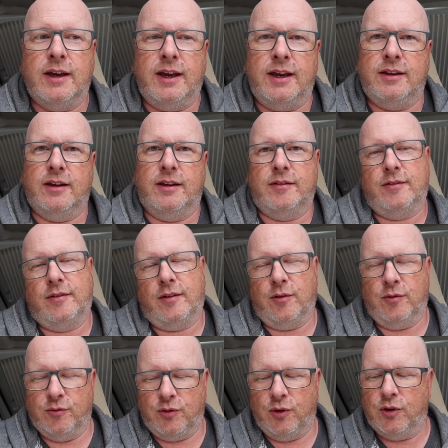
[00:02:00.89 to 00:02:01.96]
it,
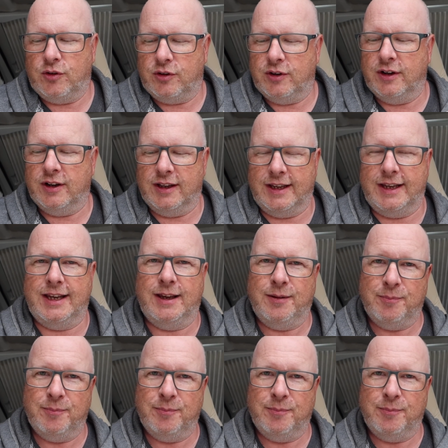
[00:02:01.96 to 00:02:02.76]
unfortunately,